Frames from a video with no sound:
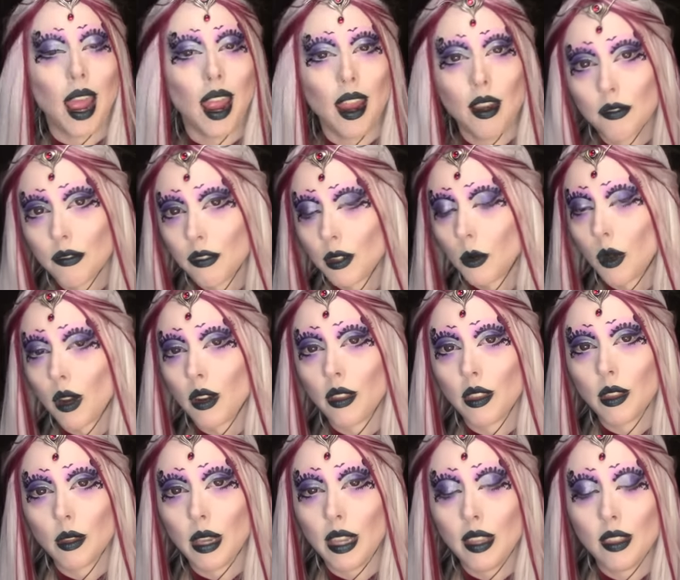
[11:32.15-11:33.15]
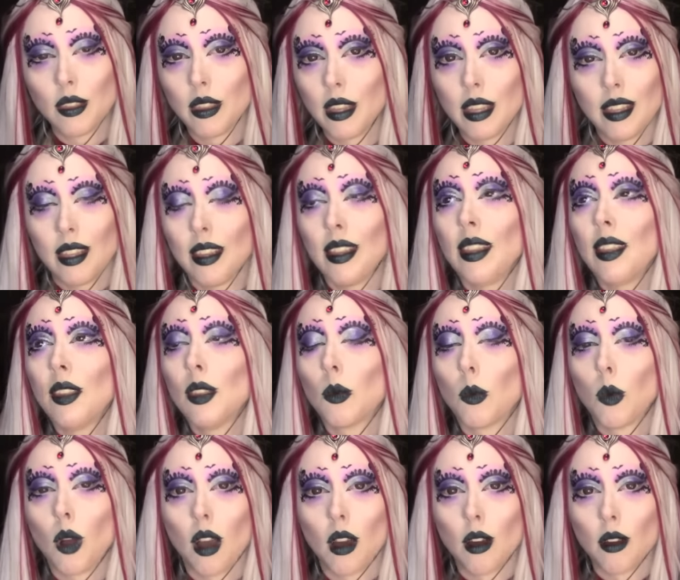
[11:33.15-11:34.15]
everyone in the
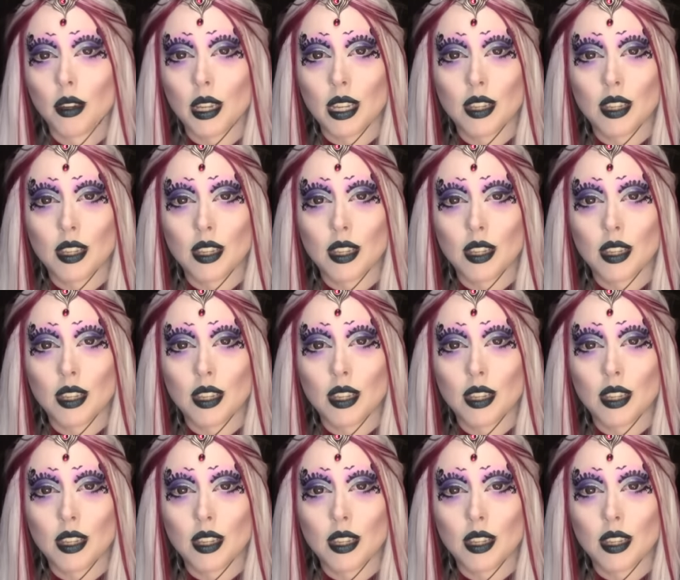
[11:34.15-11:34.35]
world